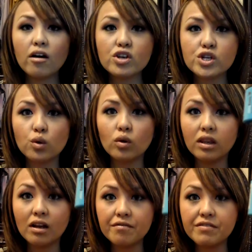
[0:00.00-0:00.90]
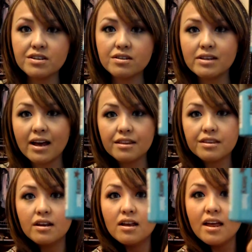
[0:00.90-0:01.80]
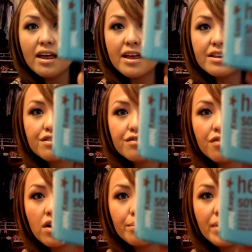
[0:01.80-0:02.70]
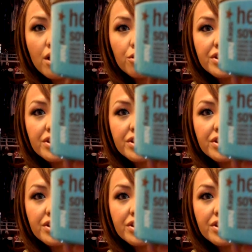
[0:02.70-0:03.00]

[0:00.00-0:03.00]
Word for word: also love this to death. It's from Healthy